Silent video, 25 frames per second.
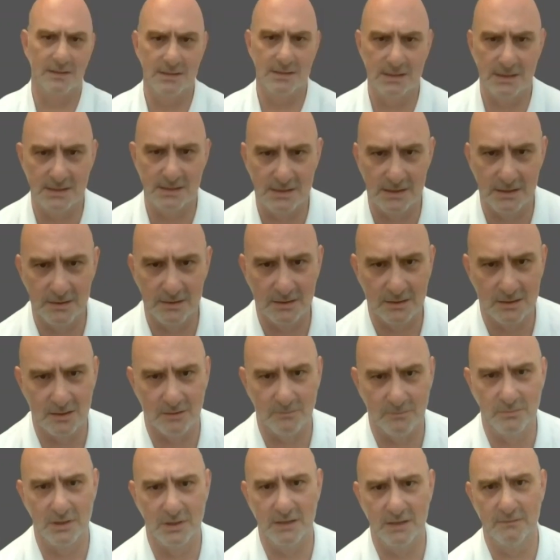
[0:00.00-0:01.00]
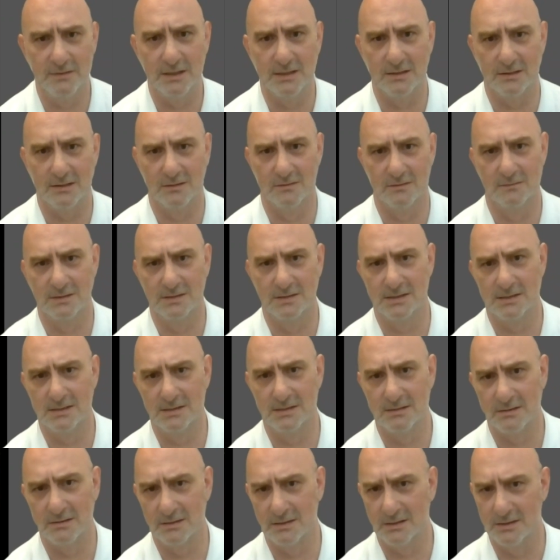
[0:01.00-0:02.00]
then this is in the Caprivi now. This
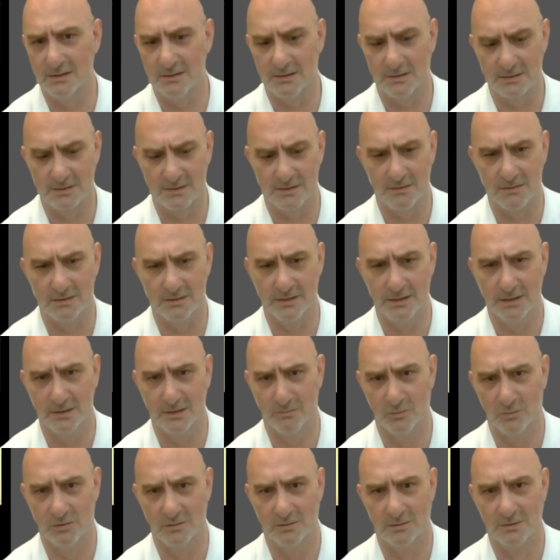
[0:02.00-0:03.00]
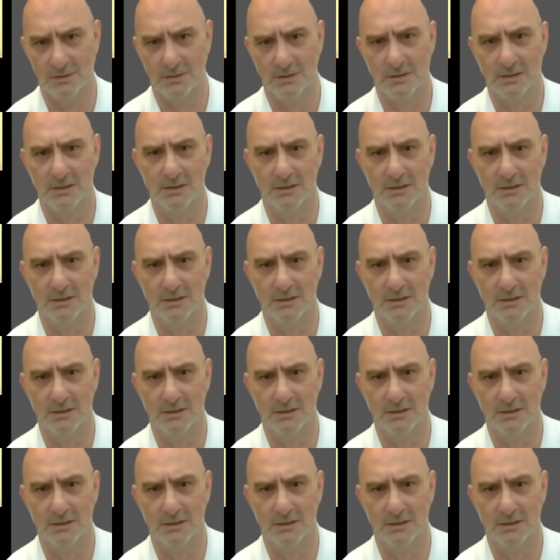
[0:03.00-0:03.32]
is not in Natal anymore.